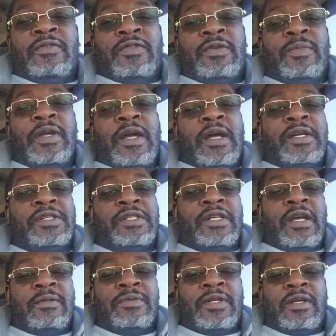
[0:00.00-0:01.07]
some guys'
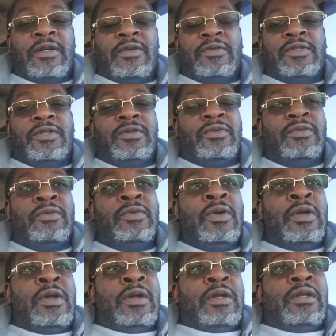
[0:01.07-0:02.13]
shops I go to.
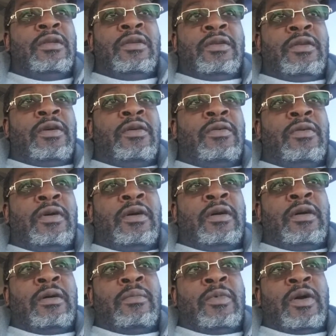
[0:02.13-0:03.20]

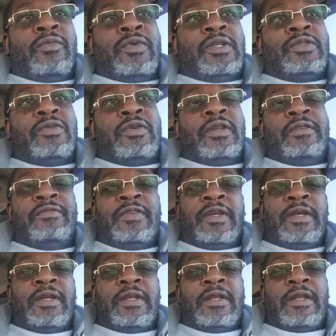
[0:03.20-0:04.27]
I went to an
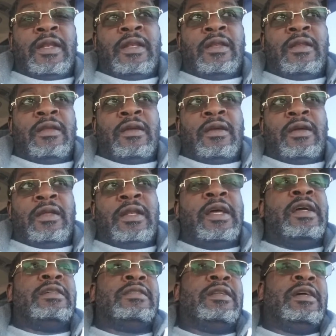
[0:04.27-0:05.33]
event
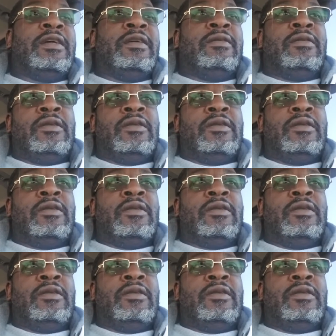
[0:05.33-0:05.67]
last night.